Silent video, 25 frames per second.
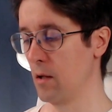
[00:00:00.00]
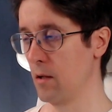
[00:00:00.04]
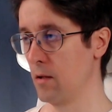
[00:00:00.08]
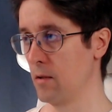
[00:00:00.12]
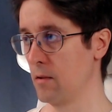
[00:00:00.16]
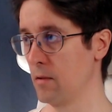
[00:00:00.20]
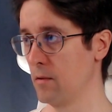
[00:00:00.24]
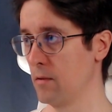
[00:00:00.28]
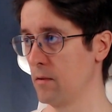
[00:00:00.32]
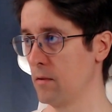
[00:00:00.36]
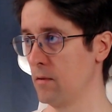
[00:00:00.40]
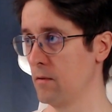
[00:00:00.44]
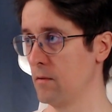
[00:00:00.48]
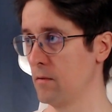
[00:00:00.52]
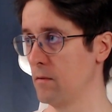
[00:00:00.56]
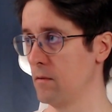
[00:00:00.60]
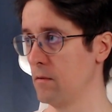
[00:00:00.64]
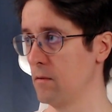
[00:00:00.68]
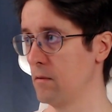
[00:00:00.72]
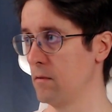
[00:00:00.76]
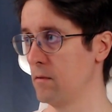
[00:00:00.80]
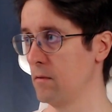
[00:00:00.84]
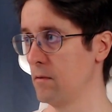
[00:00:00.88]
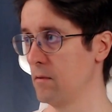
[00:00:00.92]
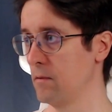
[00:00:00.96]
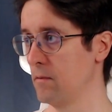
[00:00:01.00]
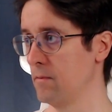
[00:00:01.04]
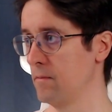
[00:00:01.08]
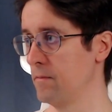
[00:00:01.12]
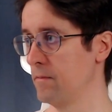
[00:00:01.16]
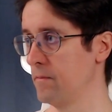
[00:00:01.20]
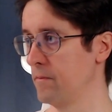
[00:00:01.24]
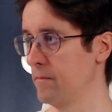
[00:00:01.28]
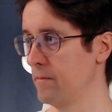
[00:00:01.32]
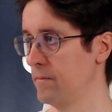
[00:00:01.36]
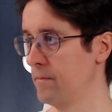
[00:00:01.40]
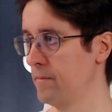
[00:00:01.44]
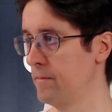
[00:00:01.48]

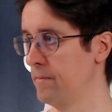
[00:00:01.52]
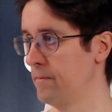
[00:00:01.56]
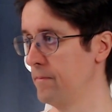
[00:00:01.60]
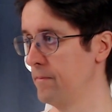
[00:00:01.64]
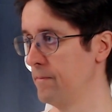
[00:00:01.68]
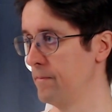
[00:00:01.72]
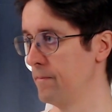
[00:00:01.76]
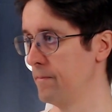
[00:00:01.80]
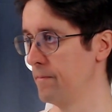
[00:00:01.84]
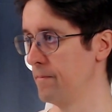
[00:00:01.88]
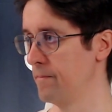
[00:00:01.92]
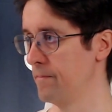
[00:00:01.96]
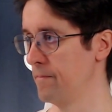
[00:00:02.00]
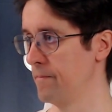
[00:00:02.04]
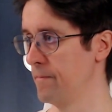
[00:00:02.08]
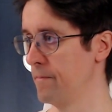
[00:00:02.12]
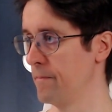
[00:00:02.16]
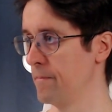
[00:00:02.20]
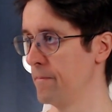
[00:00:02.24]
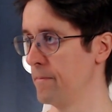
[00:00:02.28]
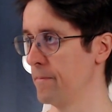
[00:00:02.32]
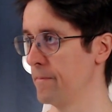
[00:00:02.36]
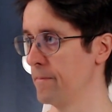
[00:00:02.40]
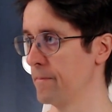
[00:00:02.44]
(no one is talking)